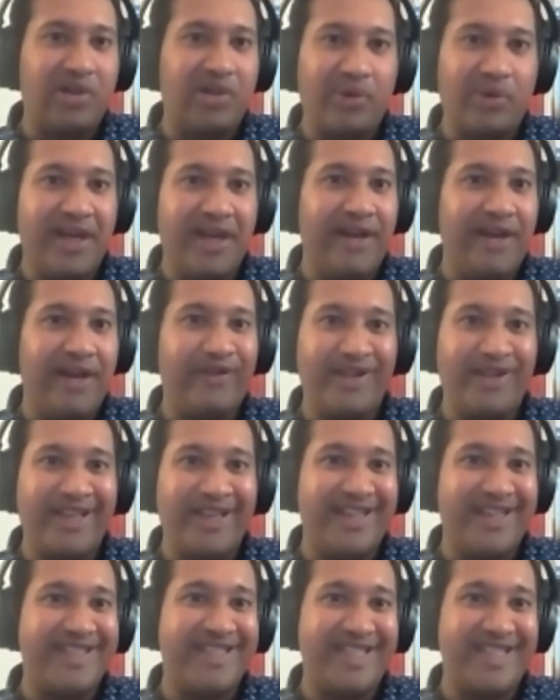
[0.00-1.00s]
away for the
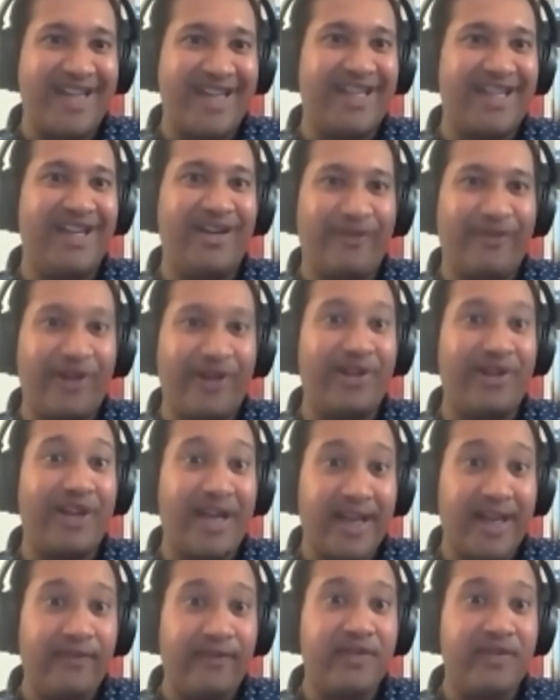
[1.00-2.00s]
next decade of our
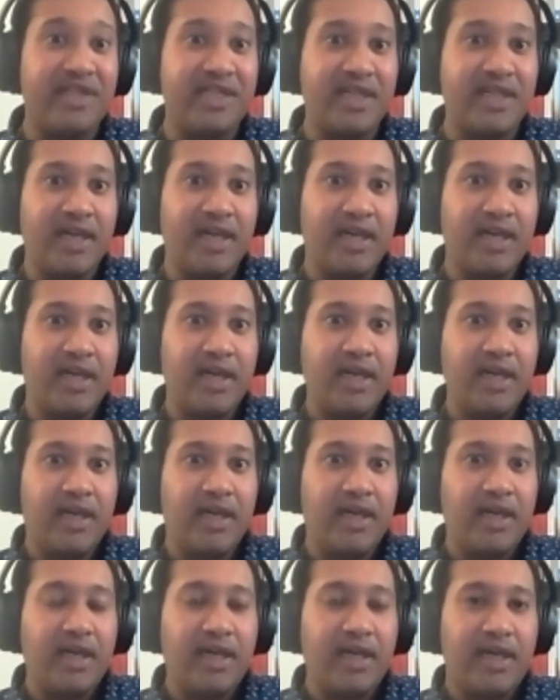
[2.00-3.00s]
lives.
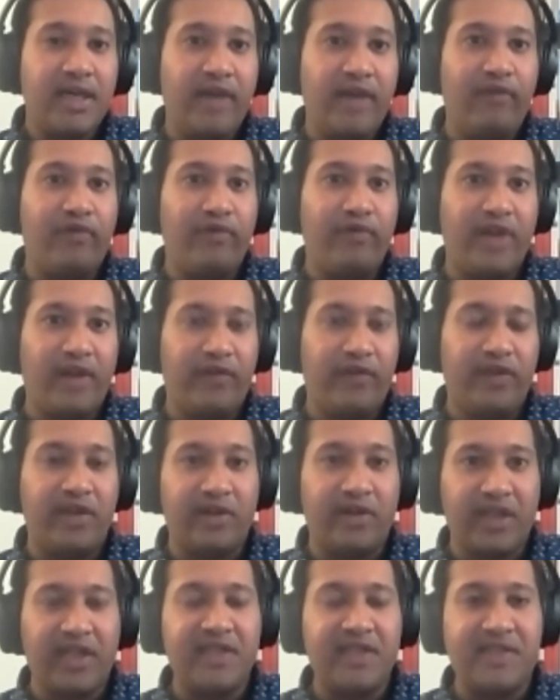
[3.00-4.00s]
If
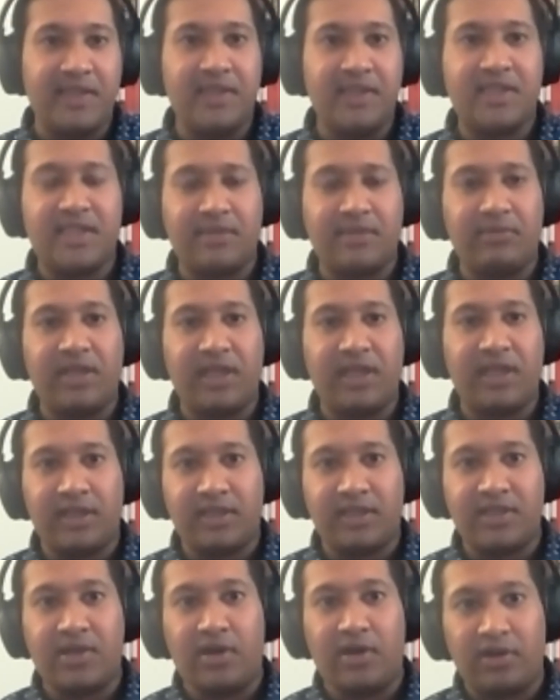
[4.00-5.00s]
there isn't something
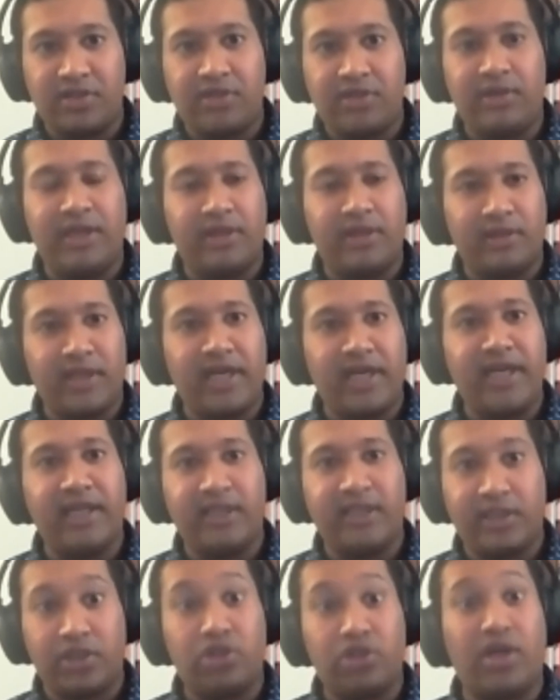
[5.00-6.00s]
that's also
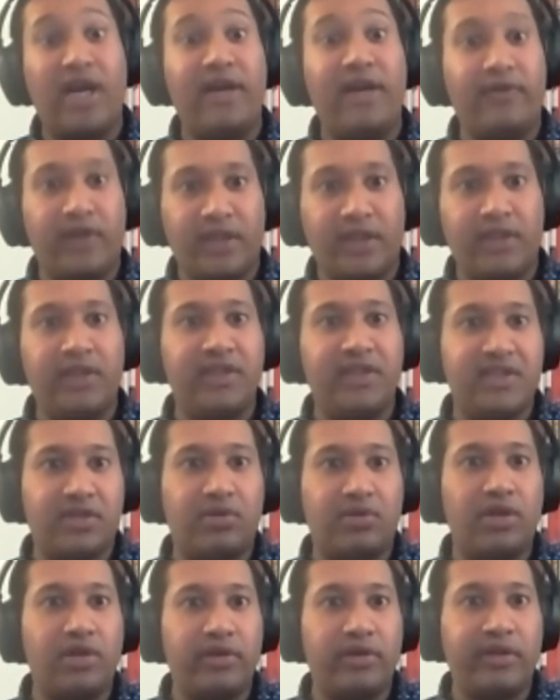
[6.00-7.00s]
underlying and driving this
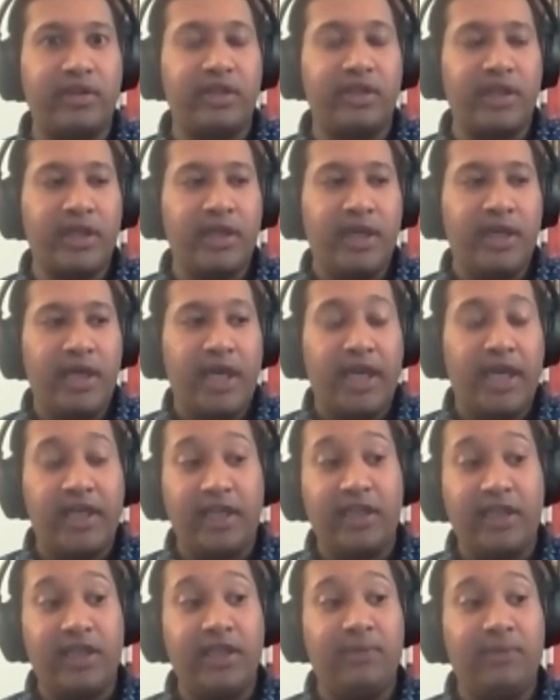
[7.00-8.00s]
growth. And
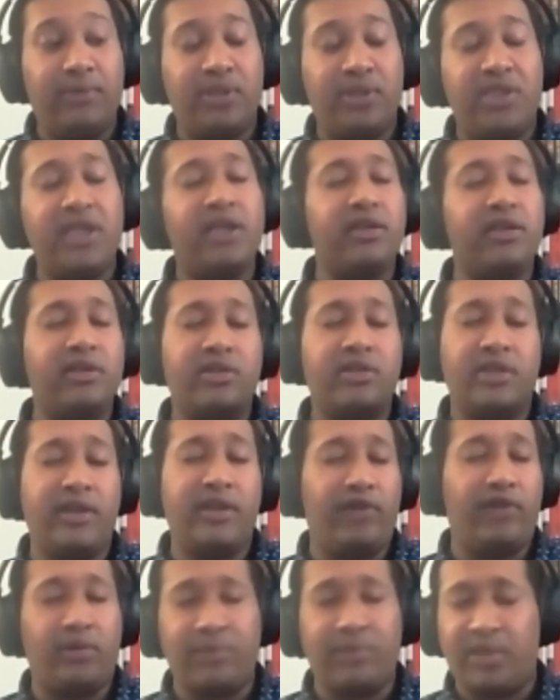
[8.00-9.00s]
I think particularly
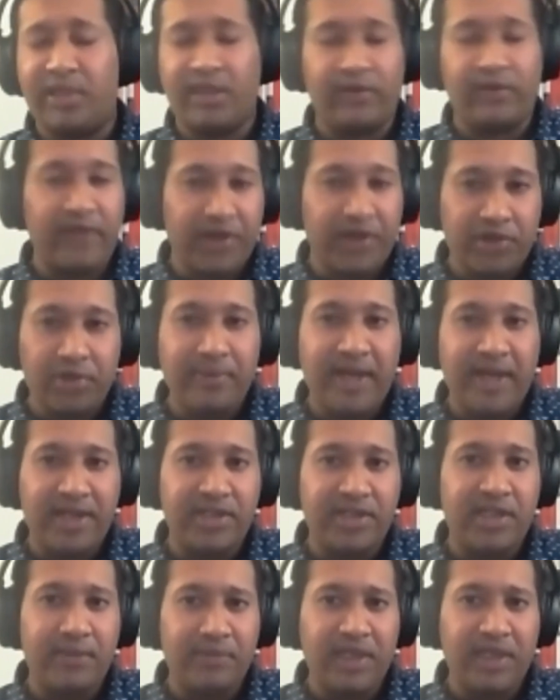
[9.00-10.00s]
if you're building a
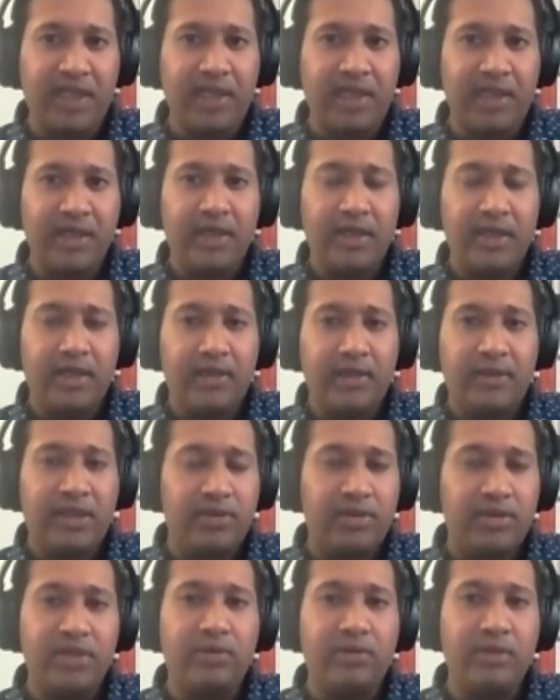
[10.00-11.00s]
venture-backed company,
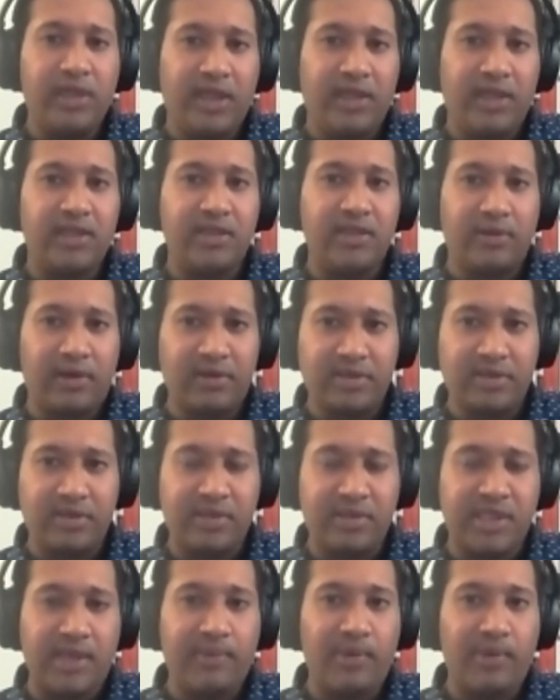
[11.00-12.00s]
you do need to also
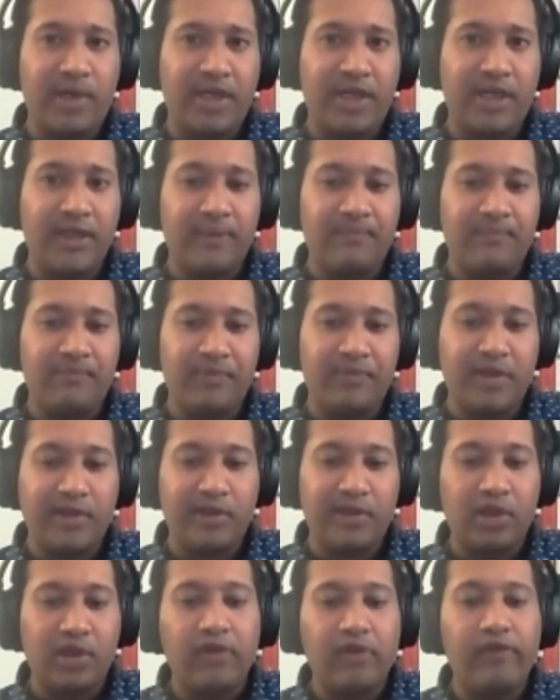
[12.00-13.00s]
somewhat
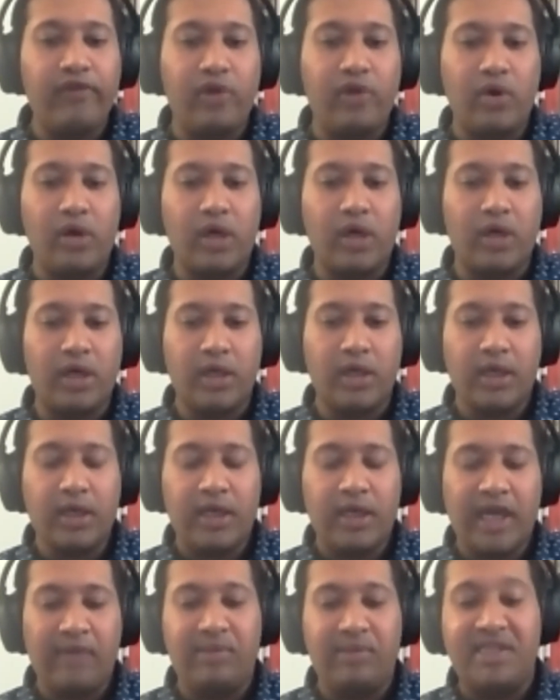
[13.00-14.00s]
look for
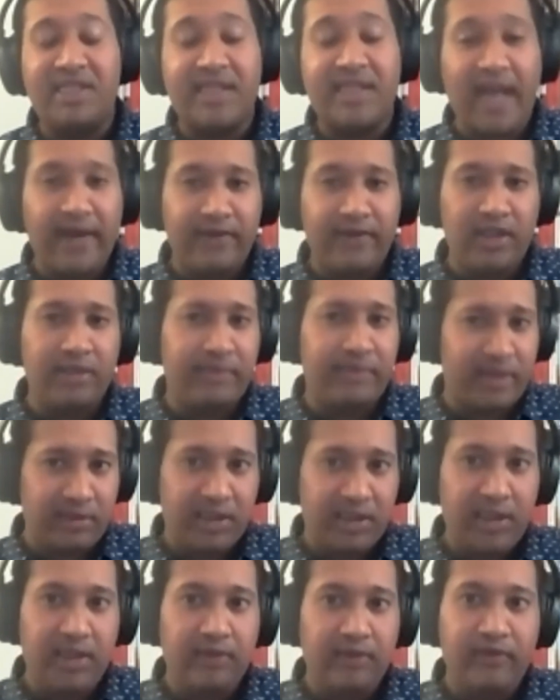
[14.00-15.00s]
and be savvy about
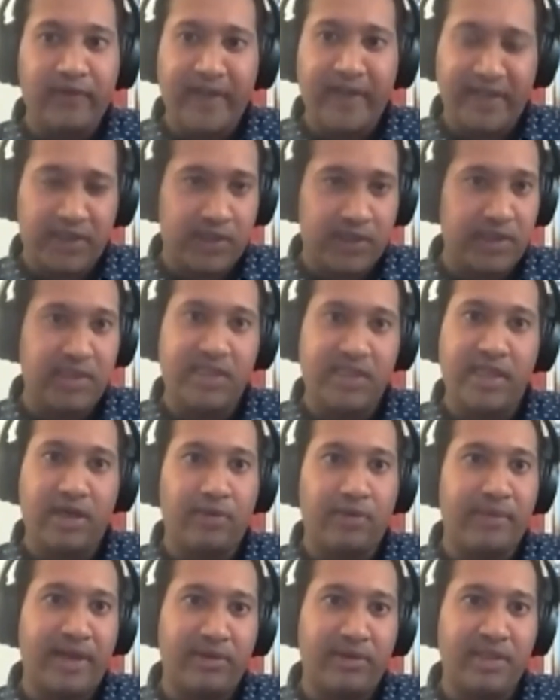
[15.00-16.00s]
the inflections that
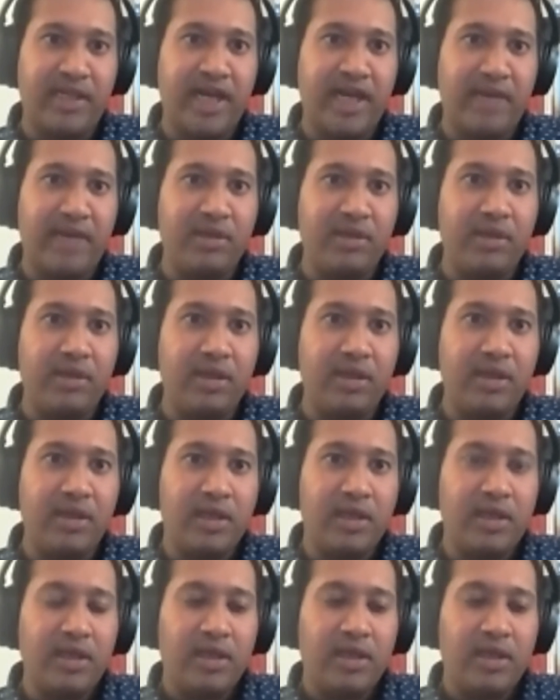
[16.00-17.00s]
are bound to happen.
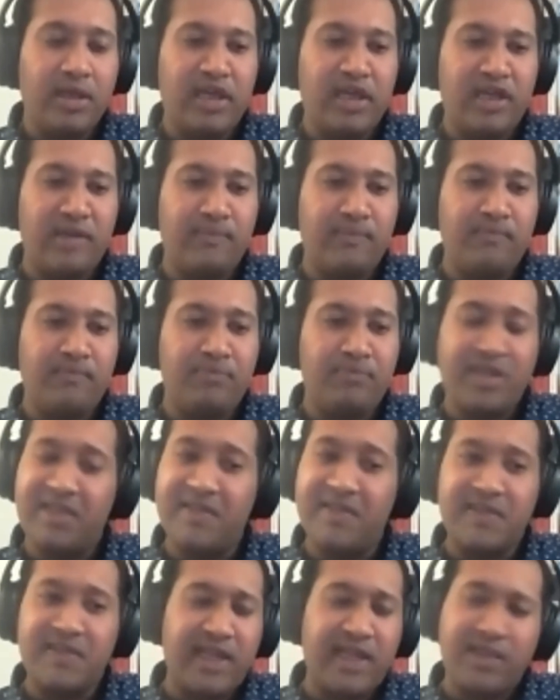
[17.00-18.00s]

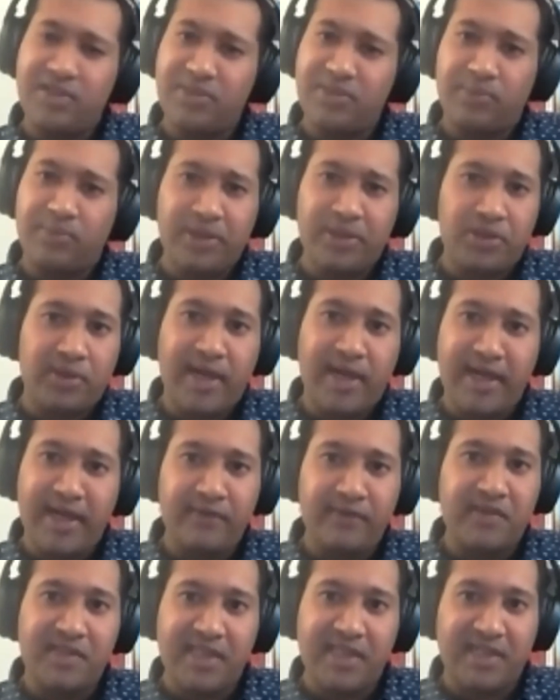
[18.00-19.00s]
Because that's what
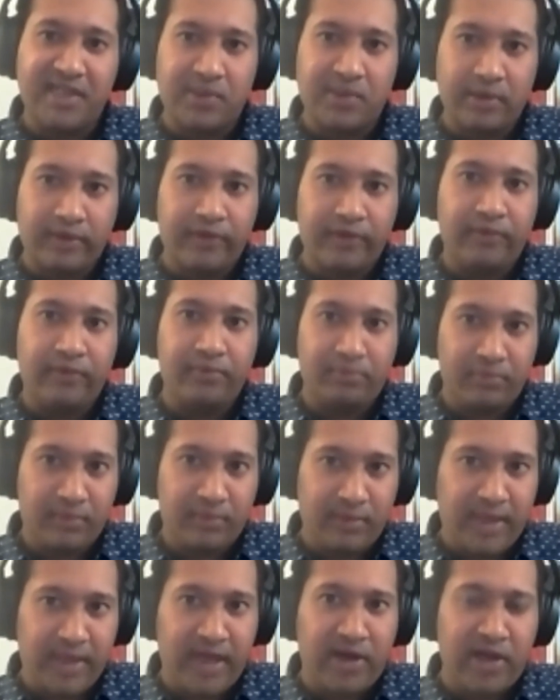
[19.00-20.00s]
drives that sort of
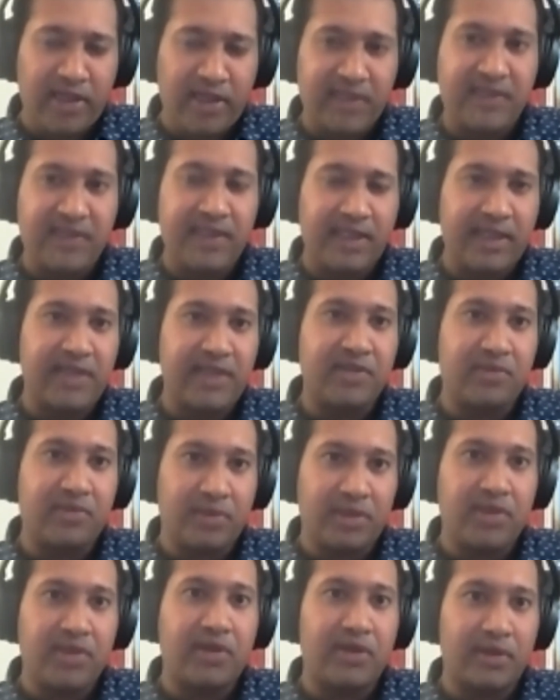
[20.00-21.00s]
that hockey stick-esque
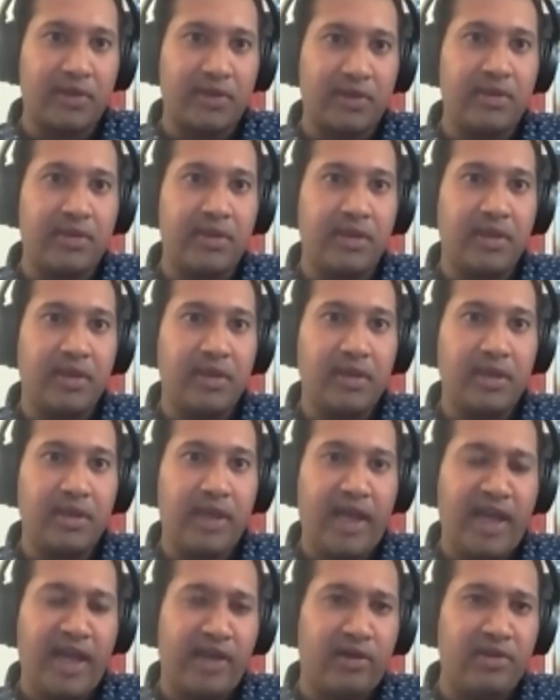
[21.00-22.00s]
return,
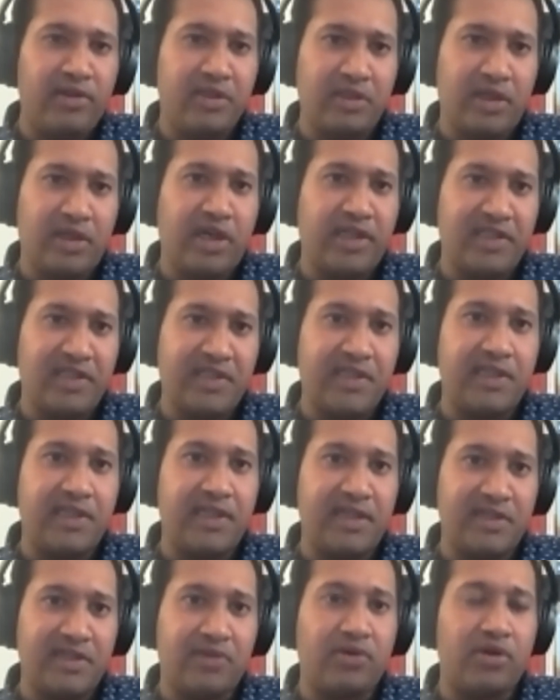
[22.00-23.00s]
and also the hockey
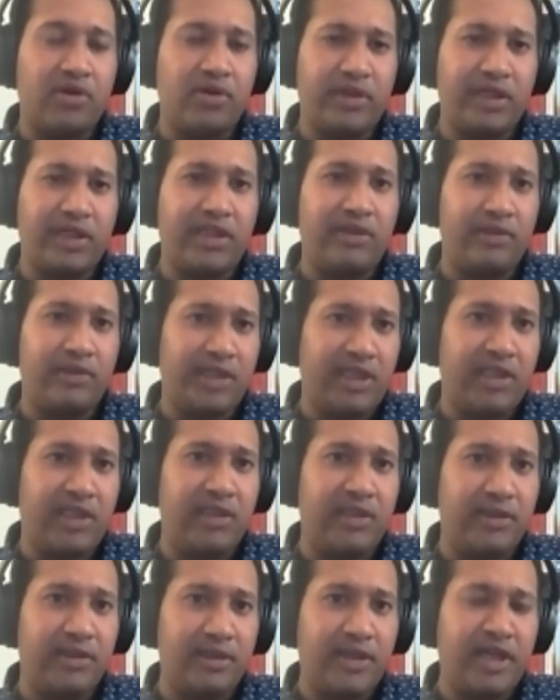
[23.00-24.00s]
stick-esque growth that you need